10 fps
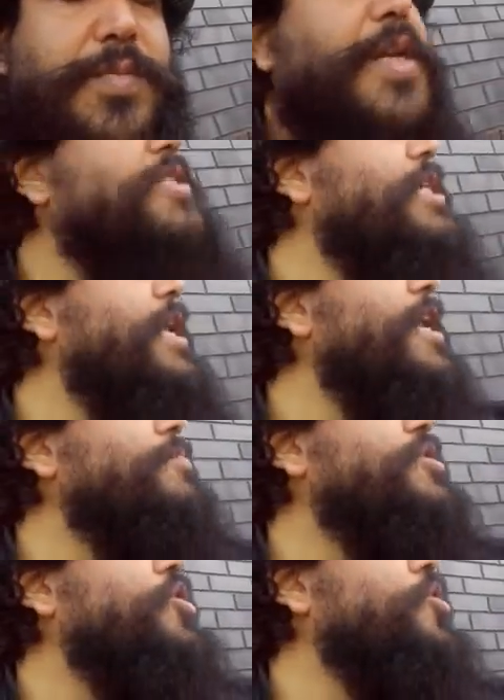There is an
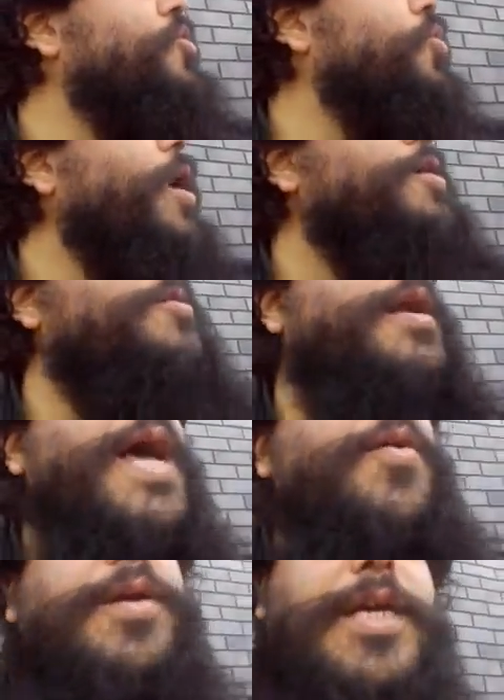enemy to you. Why are you
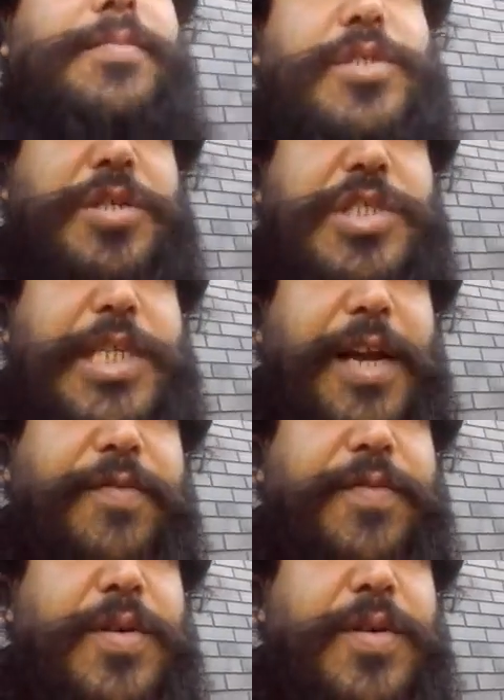allowing him to yourself?